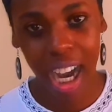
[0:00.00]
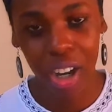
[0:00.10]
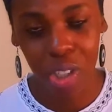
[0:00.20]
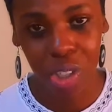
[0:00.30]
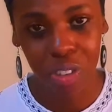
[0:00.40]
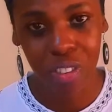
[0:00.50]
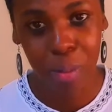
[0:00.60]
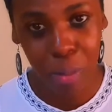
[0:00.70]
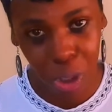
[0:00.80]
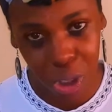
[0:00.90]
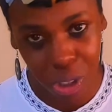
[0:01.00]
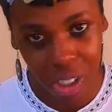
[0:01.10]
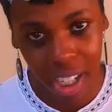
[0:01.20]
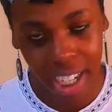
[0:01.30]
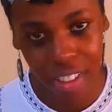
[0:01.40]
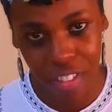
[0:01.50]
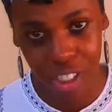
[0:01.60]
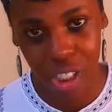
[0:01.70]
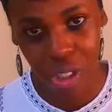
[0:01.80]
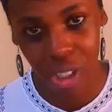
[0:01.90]
a lot of emotional and
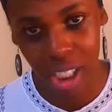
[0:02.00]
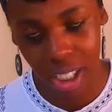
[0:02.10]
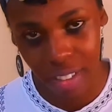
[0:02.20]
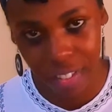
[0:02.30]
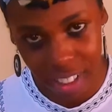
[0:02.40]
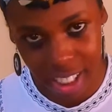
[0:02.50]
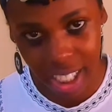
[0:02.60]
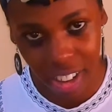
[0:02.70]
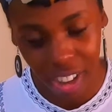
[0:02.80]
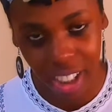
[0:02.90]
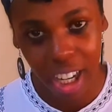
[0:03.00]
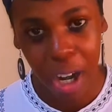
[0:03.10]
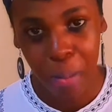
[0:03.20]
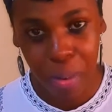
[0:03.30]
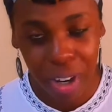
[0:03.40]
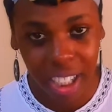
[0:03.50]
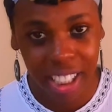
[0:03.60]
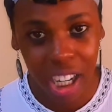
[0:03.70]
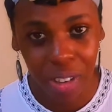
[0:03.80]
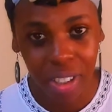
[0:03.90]
physical
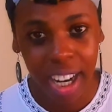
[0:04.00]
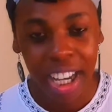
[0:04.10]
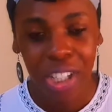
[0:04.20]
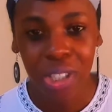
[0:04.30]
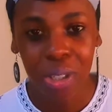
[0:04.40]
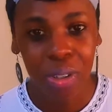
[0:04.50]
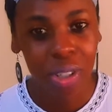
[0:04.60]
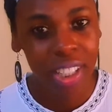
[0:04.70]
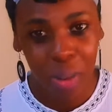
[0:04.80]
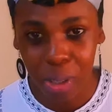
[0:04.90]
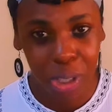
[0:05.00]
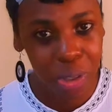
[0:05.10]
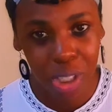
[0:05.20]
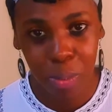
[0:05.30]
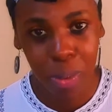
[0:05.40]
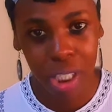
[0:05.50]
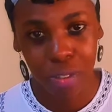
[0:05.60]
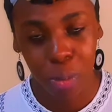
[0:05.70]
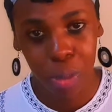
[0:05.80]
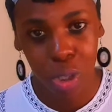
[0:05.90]
breakdown. So there was no space
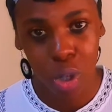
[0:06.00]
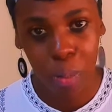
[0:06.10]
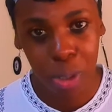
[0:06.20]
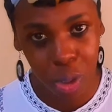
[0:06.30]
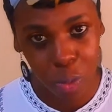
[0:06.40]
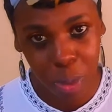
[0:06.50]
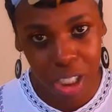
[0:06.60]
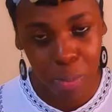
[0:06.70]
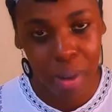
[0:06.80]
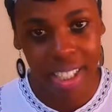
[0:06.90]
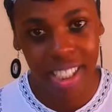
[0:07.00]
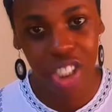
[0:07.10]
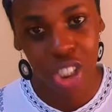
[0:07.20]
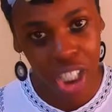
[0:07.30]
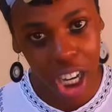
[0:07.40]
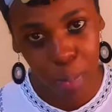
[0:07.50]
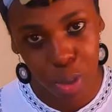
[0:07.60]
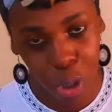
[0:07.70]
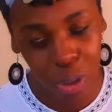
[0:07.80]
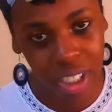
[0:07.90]
for me to absorb it, but she
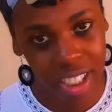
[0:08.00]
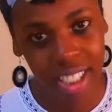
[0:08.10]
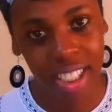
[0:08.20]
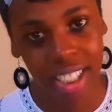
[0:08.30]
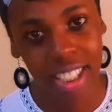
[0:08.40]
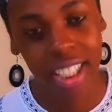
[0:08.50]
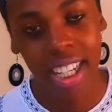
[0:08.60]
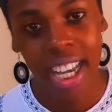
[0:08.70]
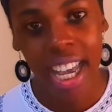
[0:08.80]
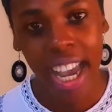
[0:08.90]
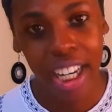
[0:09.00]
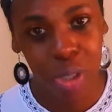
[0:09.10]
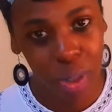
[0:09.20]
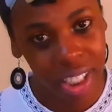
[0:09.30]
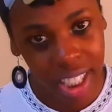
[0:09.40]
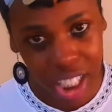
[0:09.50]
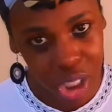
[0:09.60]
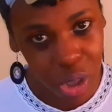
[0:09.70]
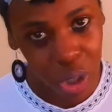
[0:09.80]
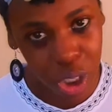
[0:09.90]
kept on insisting. And when things
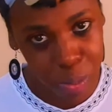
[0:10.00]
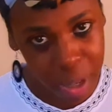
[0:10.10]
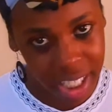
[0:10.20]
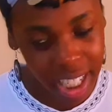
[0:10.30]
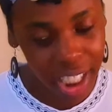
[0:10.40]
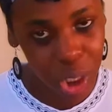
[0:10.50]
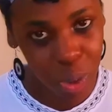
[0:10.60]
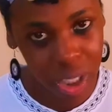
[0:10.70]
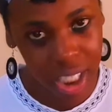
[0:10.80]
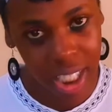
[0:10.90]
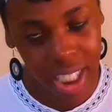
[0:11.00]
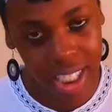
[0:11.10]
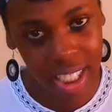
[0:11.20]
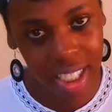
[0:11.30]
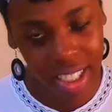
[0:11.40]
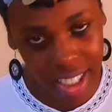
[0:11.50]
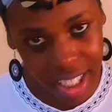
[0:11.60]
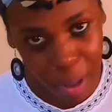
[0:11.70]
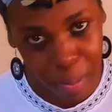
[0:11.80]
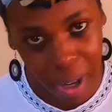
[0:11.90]
got better in 2019
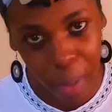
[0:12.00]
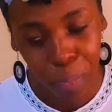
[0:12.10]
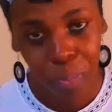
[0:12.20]
December,